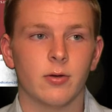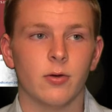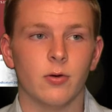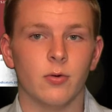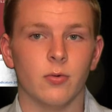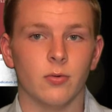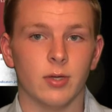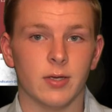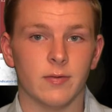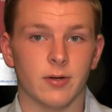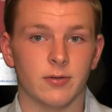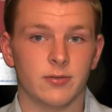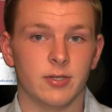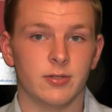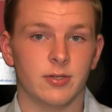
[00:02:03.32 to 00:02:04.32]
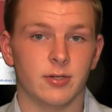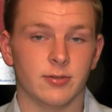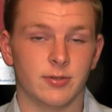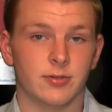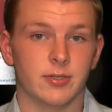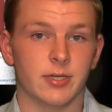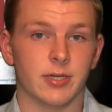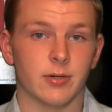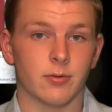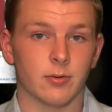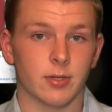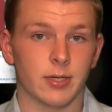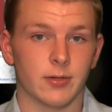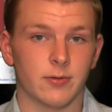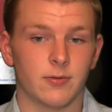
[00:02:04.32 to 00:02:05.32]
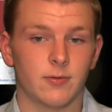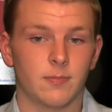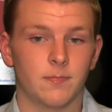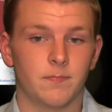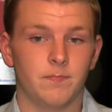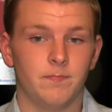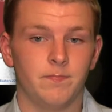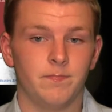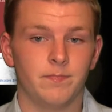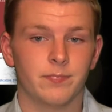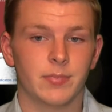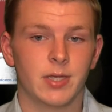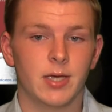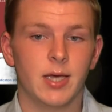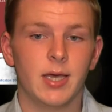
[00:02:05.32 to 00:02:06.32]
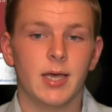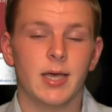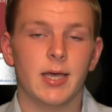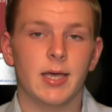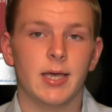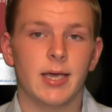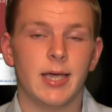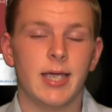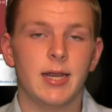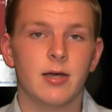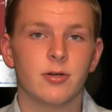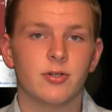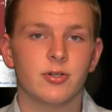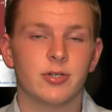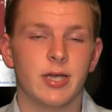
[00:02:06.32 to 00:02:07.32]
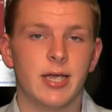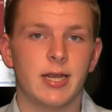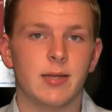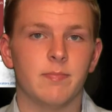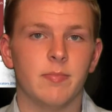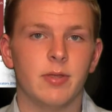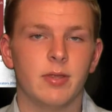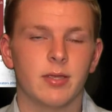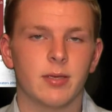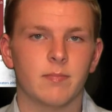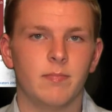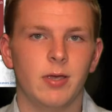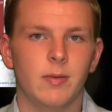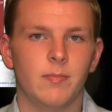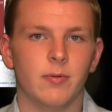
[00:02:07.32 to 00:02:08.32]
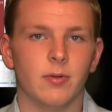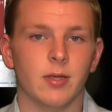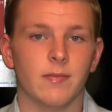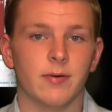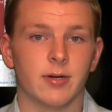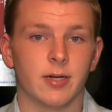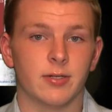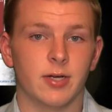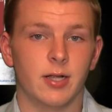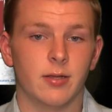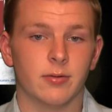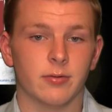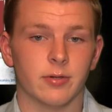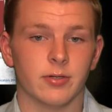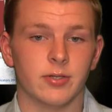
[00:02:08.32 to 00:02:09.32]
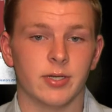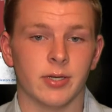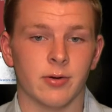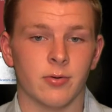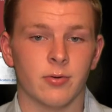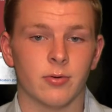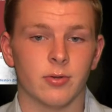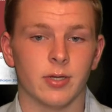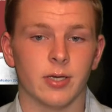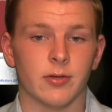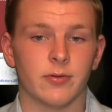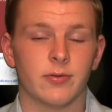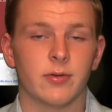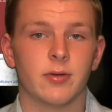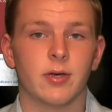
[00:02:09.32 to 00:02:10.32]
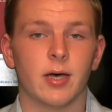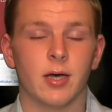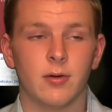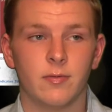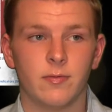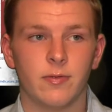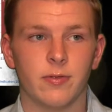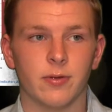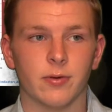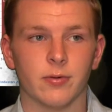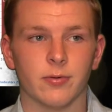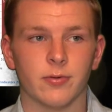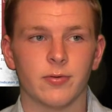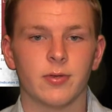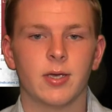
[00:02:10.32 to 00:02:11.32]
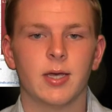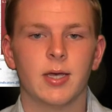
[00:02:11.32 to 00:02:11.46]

who live on $10 a day or less. 880 million people live on $1 a day or less of that